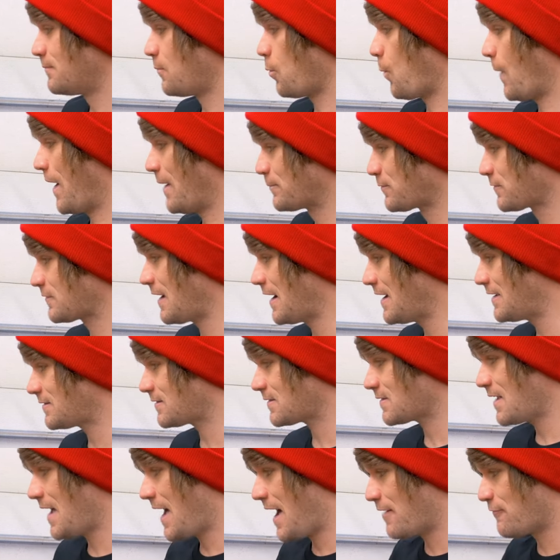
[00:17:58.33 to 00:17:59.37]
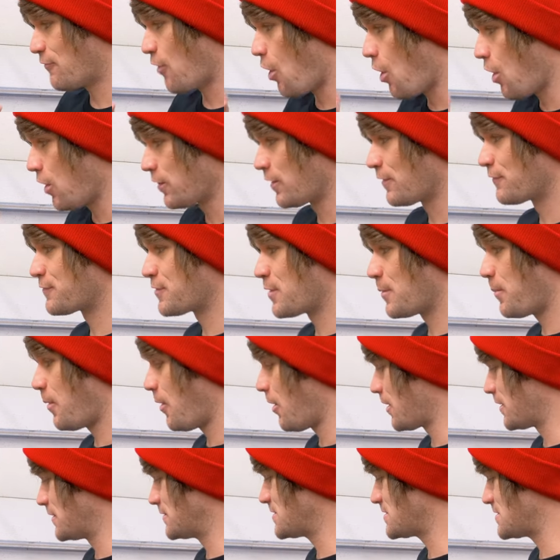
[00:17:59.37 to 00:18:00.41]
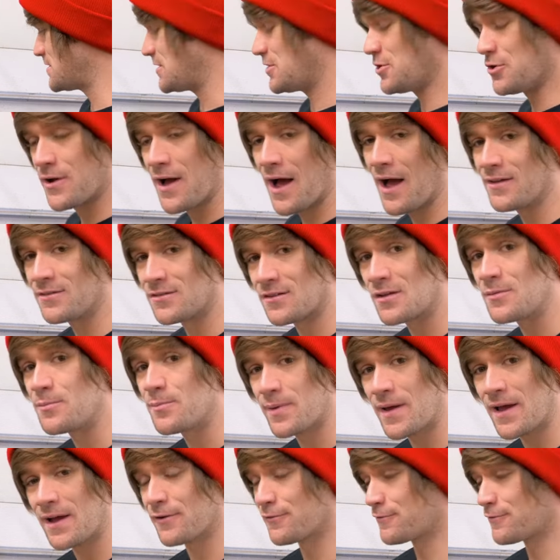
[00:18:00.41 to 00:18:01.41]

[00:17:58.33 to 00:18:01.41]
websites have all of the parts that you guys can pick